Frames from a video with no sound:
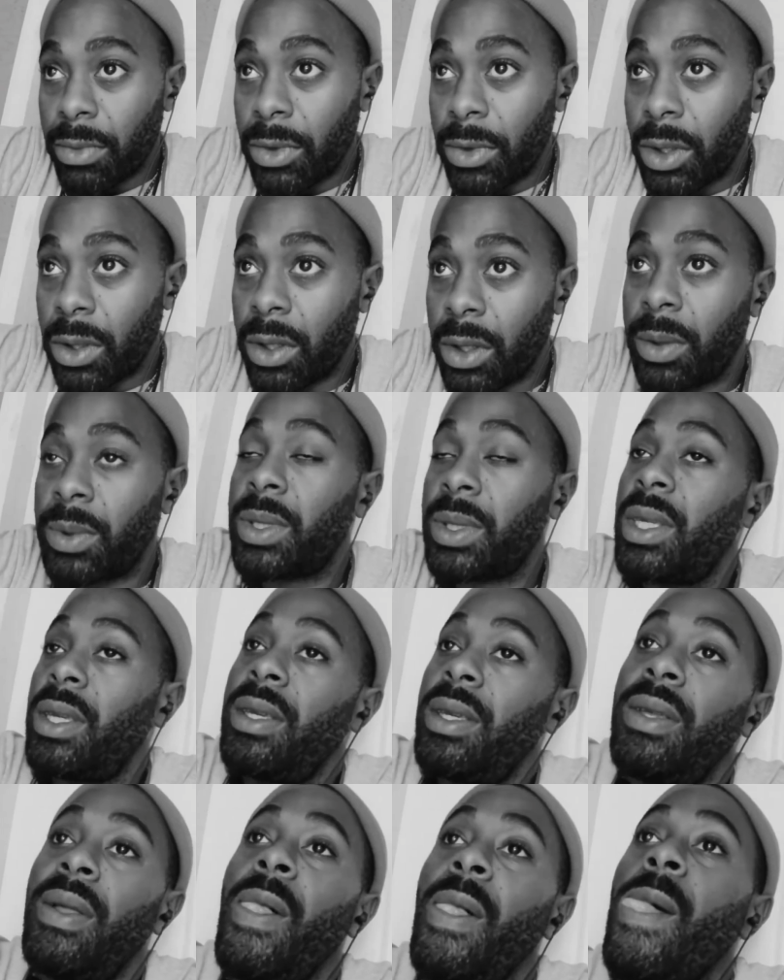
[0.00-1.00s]
You know what I'm
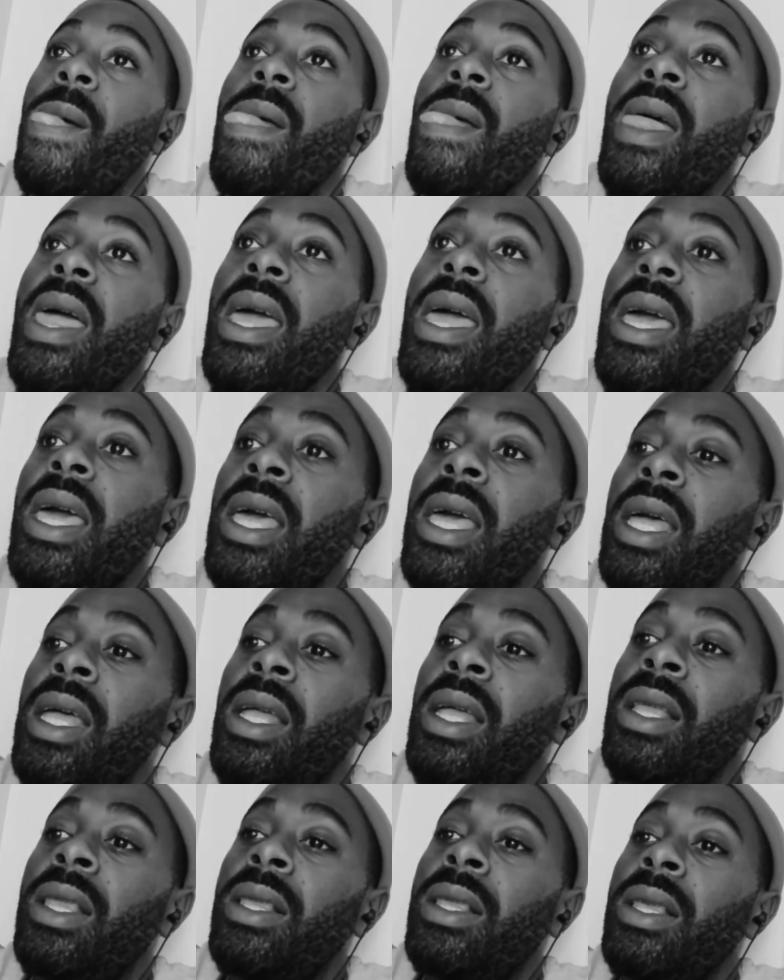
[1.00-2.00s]
saying?
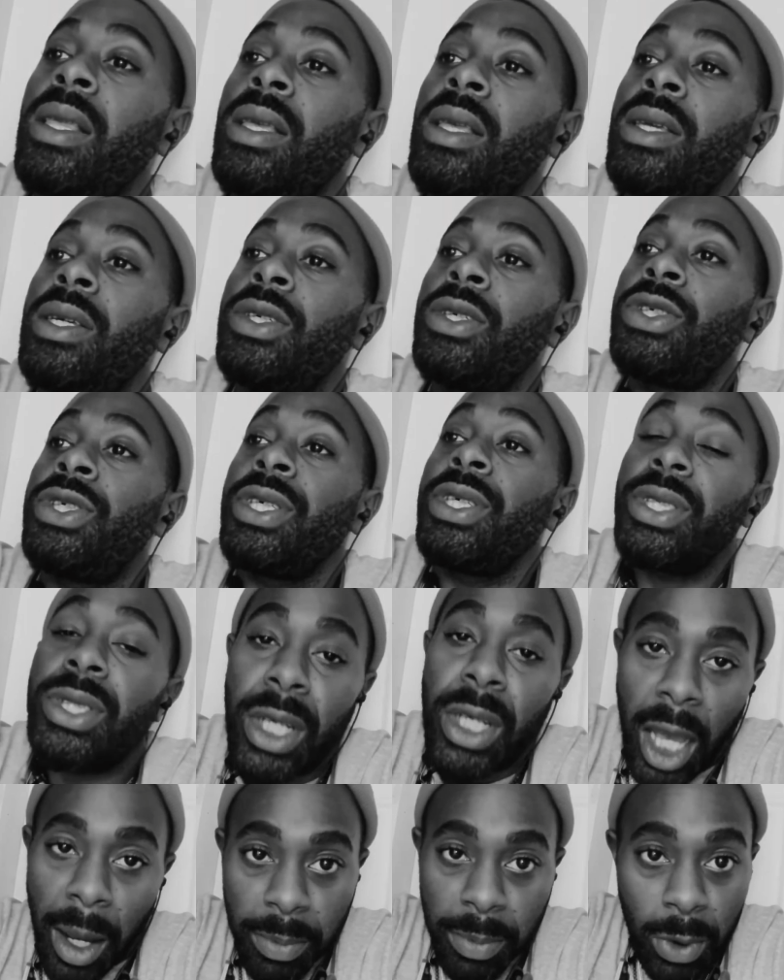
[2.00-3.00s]
And she
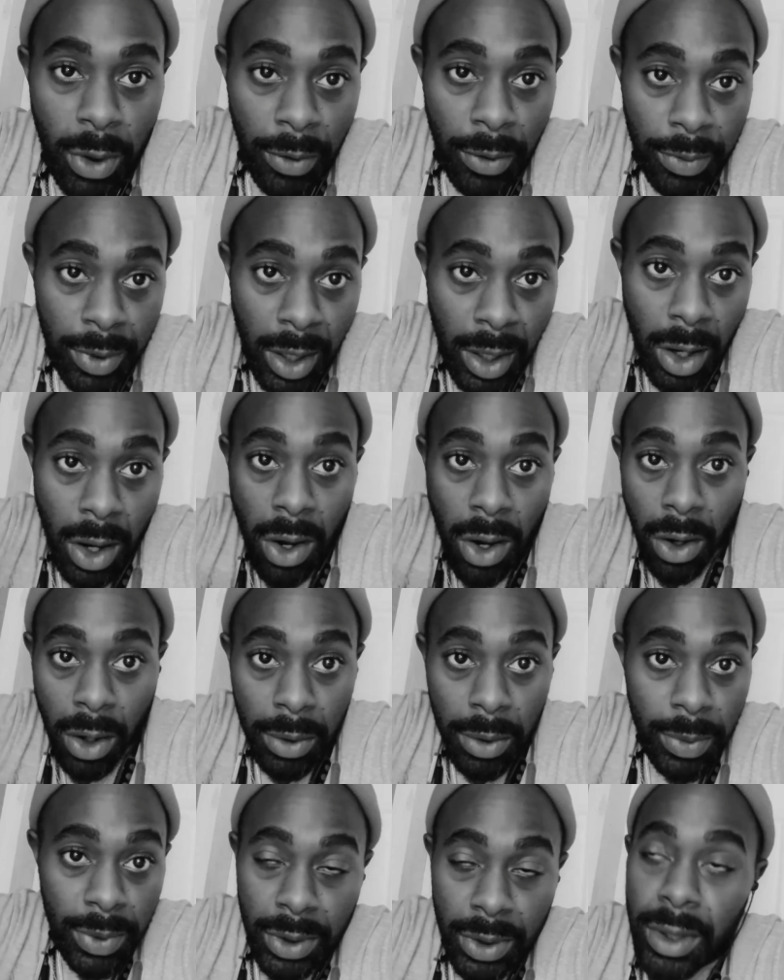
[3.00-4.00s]
chopped off their
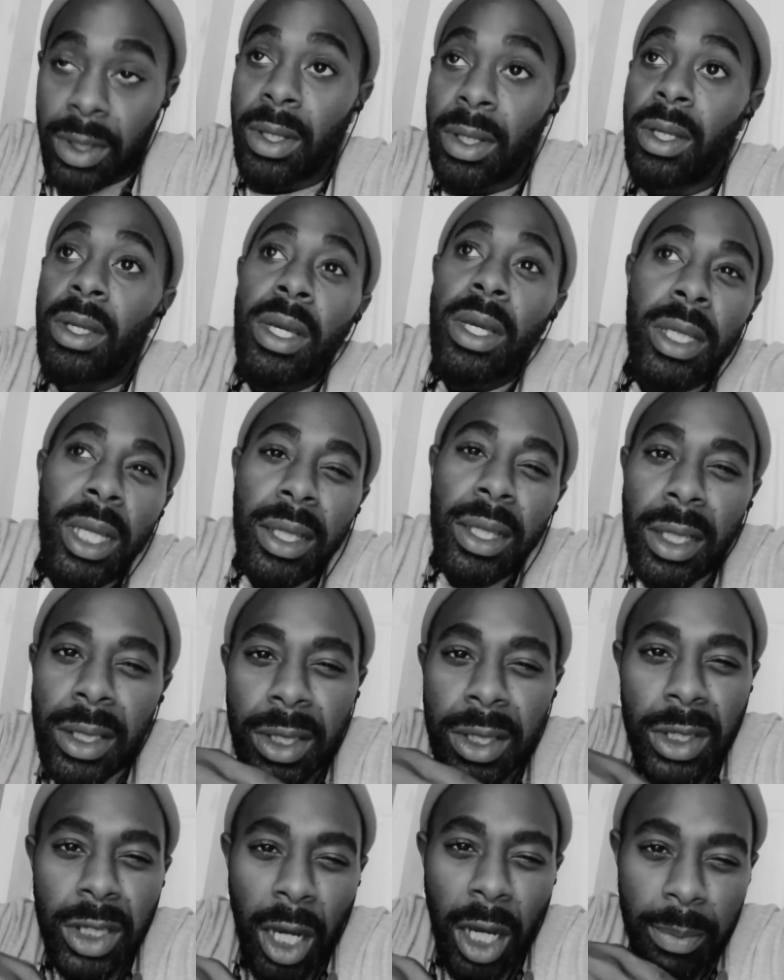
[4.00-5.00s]
arms. I think
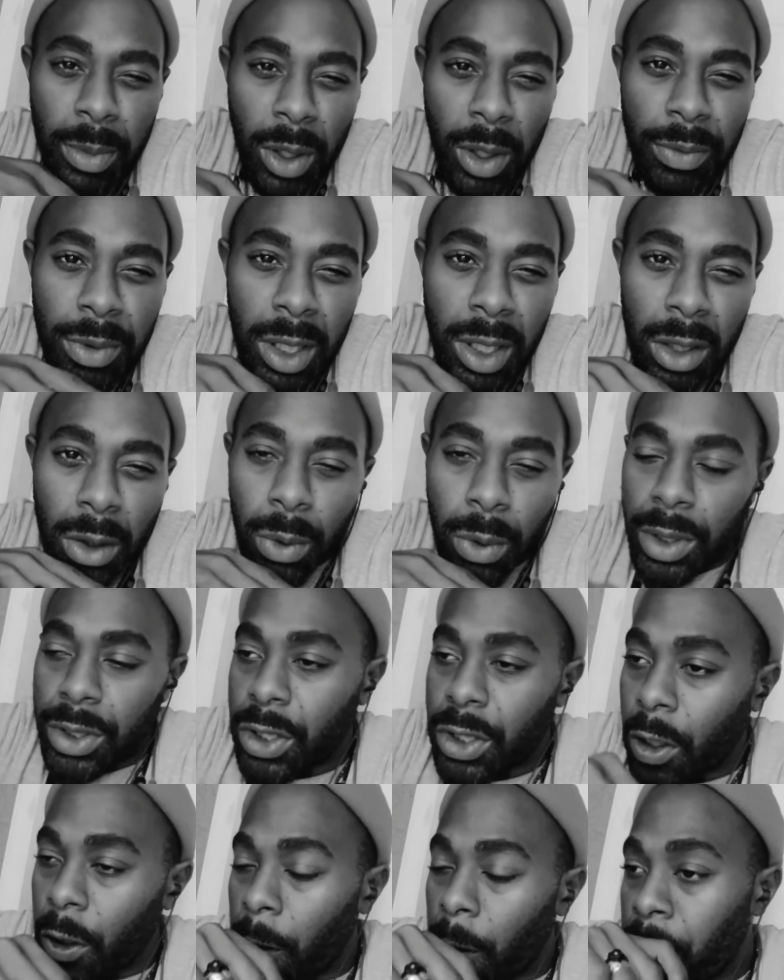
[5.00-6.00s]
she chopped off their lower
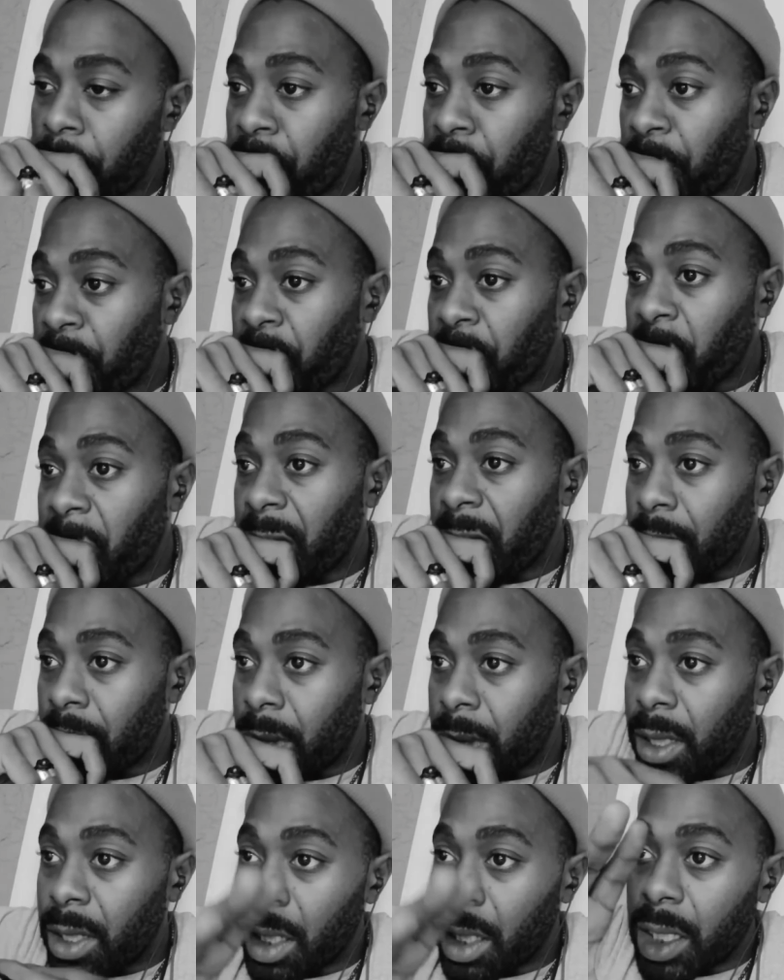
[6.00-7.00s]
jaw
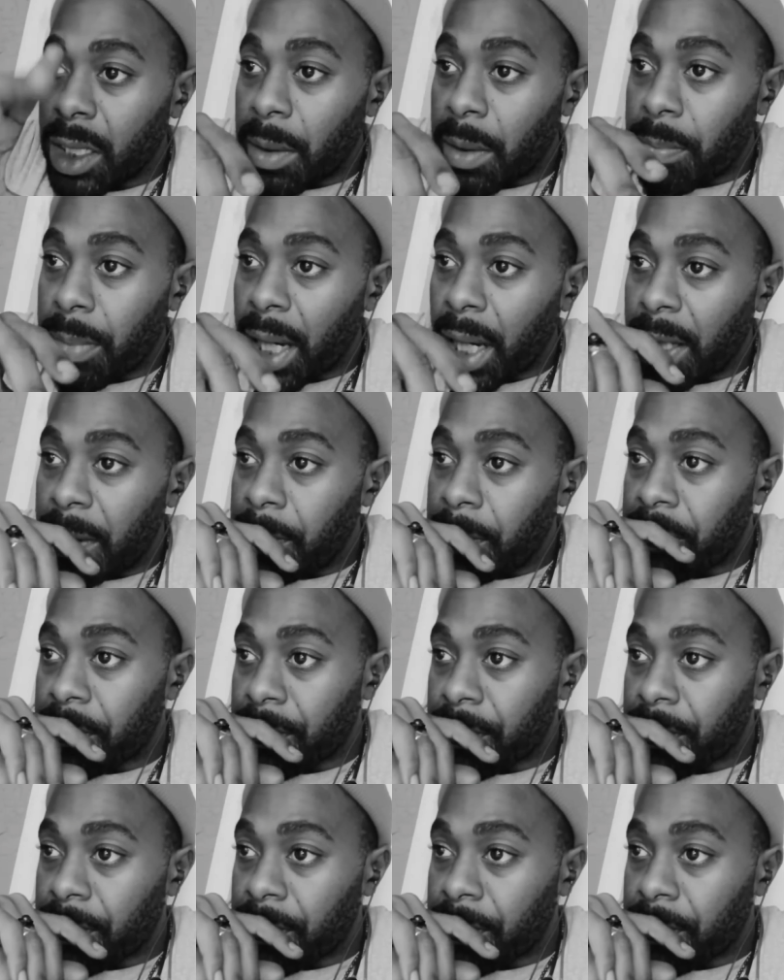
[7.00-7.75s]
so that they couldn't bite.